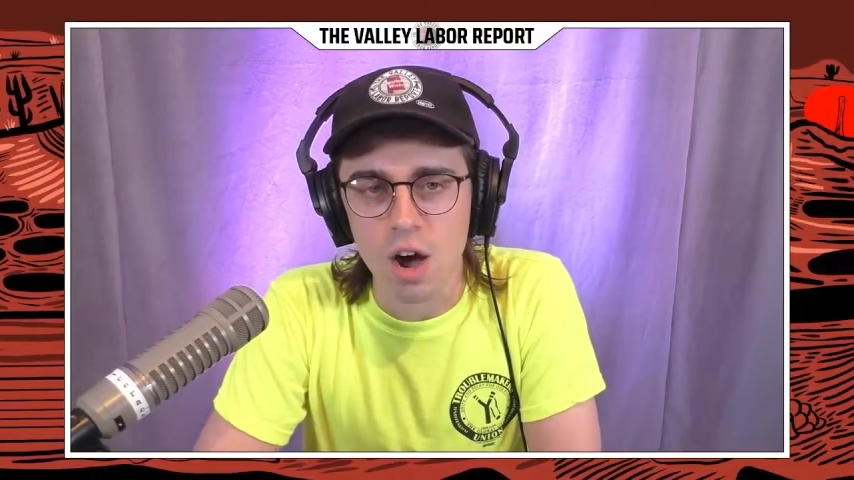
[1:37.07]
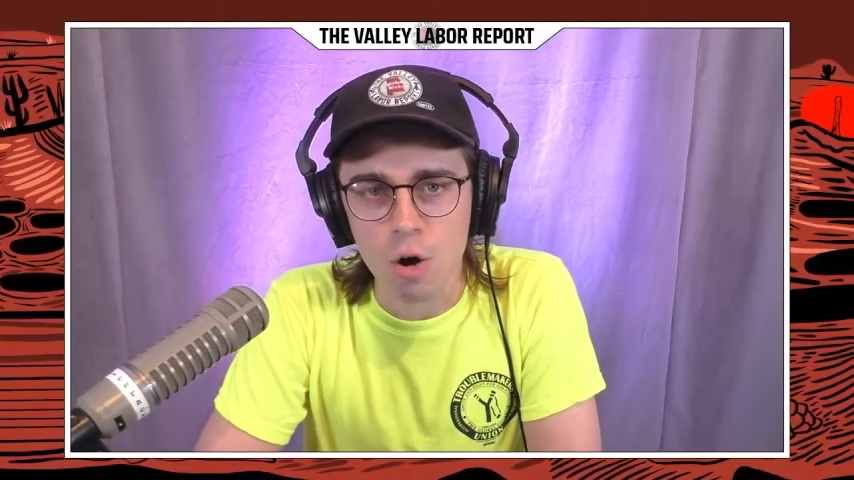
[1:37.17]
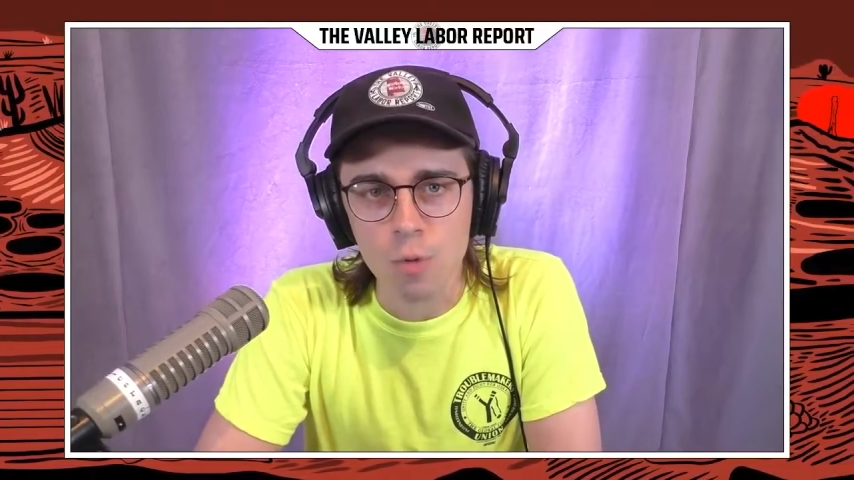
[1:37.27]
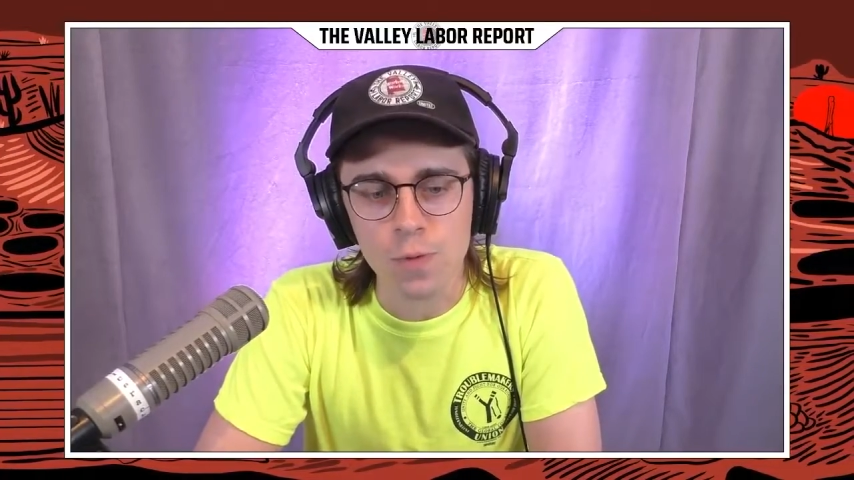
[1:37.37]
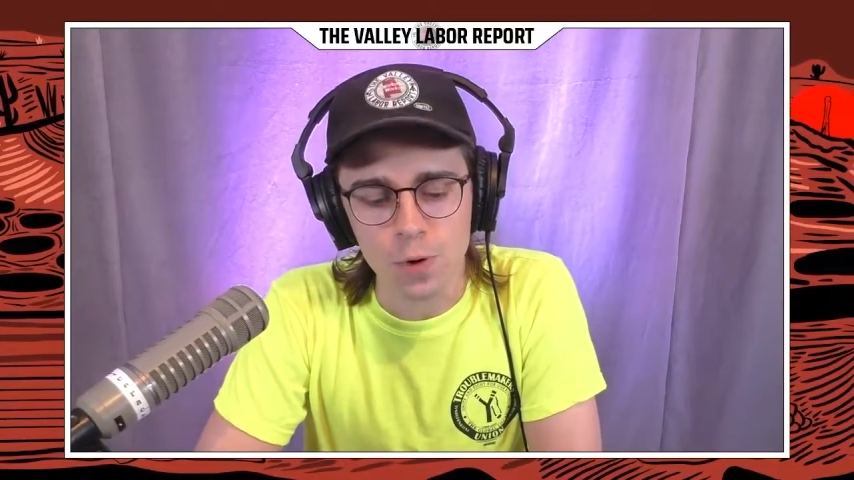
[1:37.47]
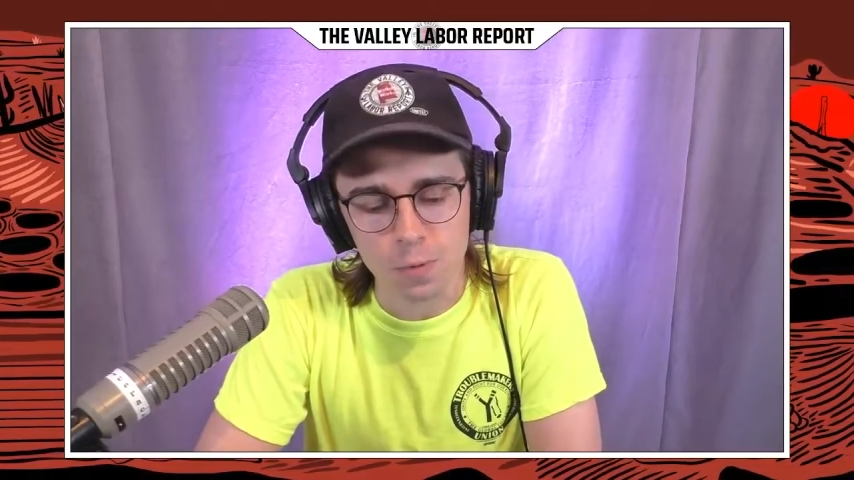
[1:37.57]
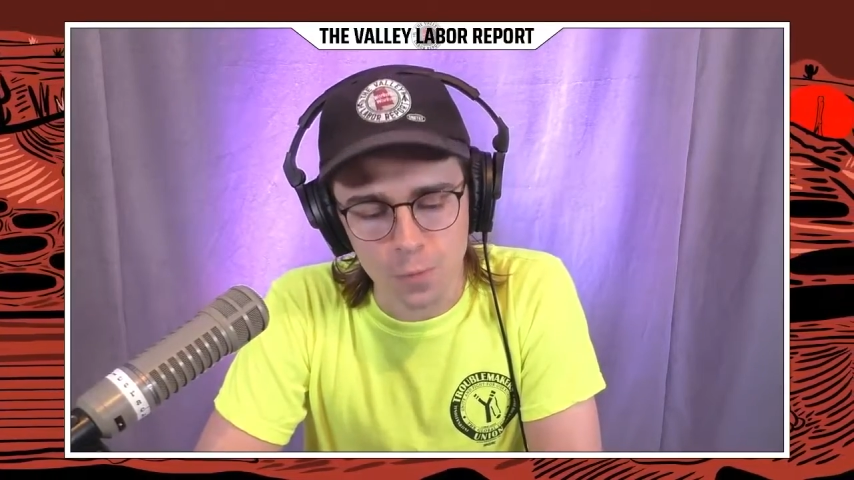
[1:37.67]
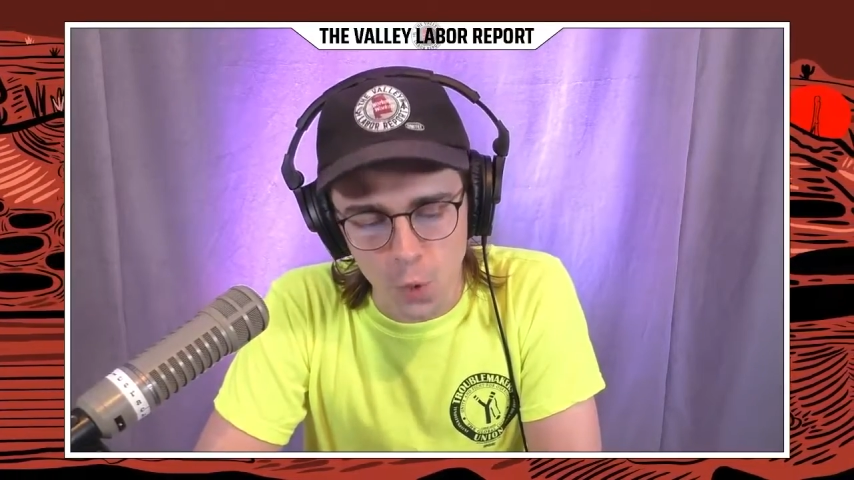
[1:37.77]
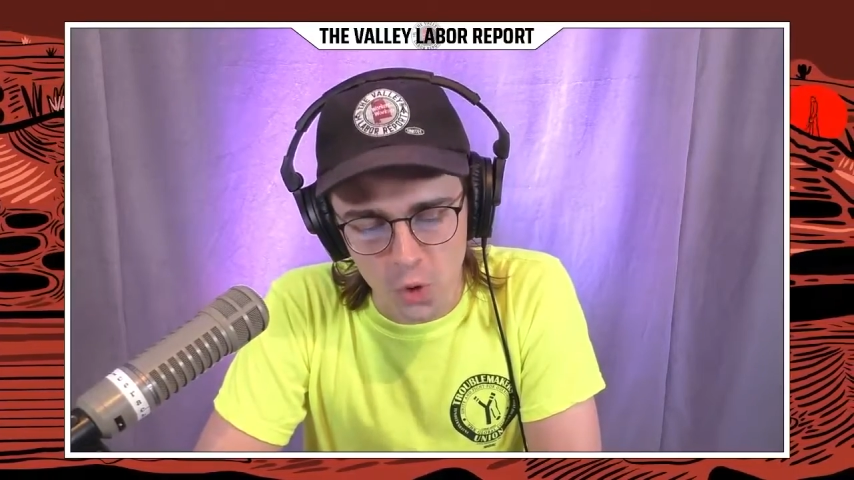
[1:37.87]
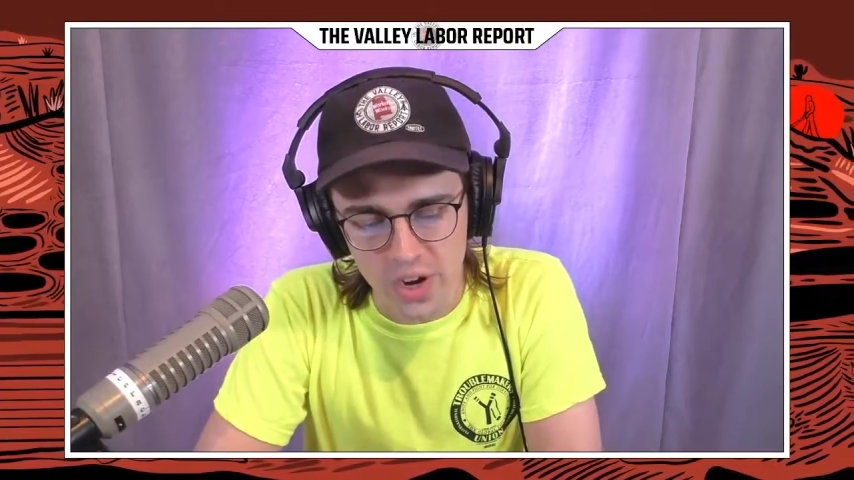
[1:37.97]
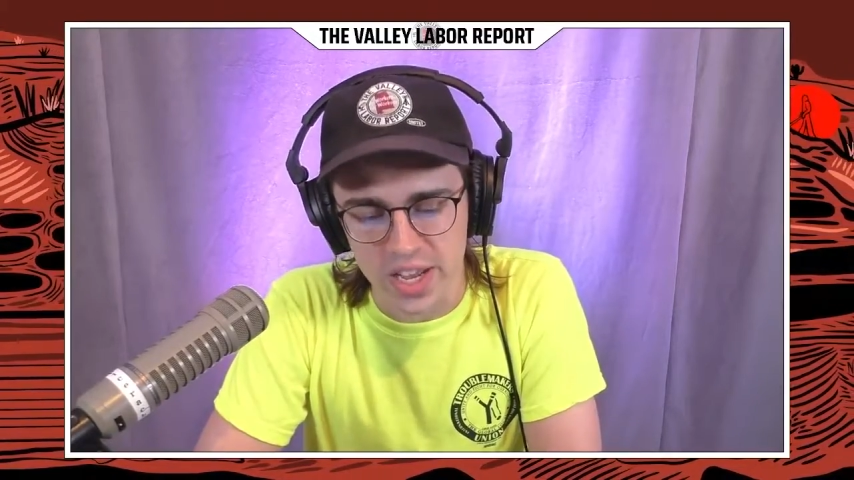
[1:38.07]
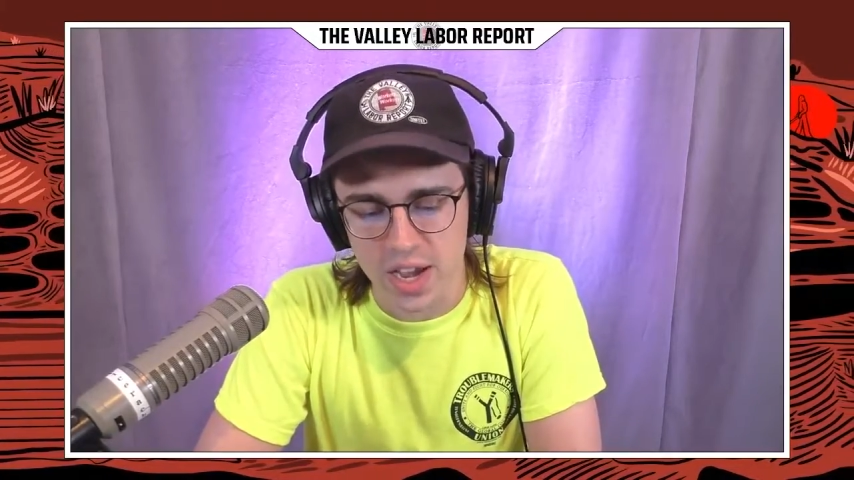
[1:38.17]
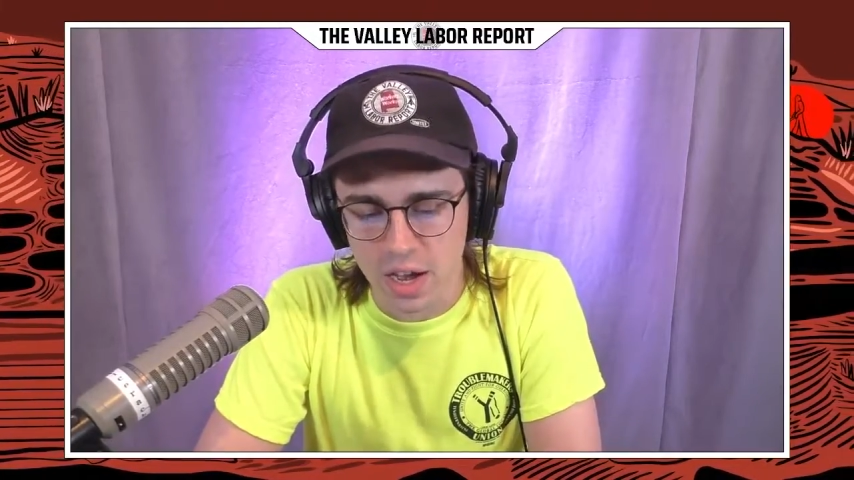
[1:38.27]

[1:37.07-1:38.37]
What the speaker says: over 40